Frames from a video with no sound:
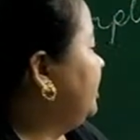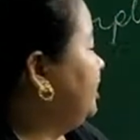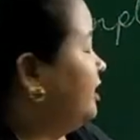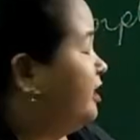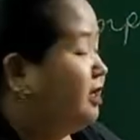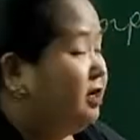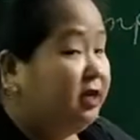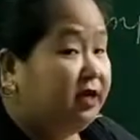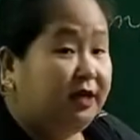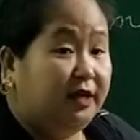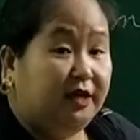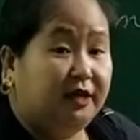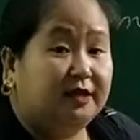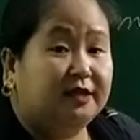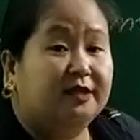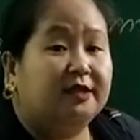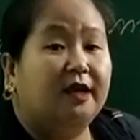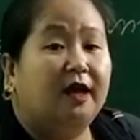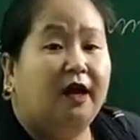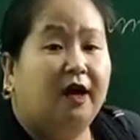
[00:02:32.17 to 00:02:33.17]
Here it
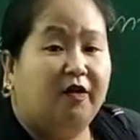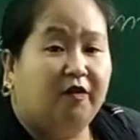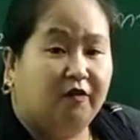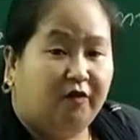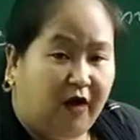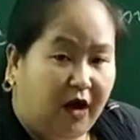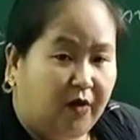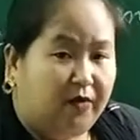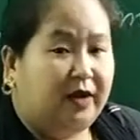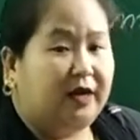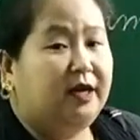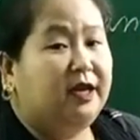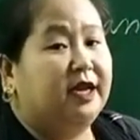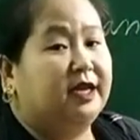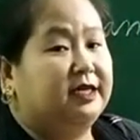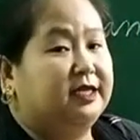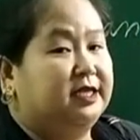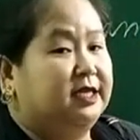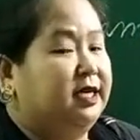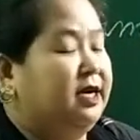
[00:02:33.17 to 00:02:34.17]
is vowel
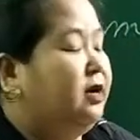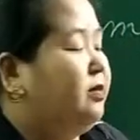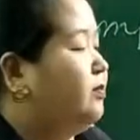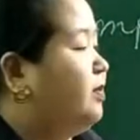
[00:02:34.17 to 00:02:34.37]
letter,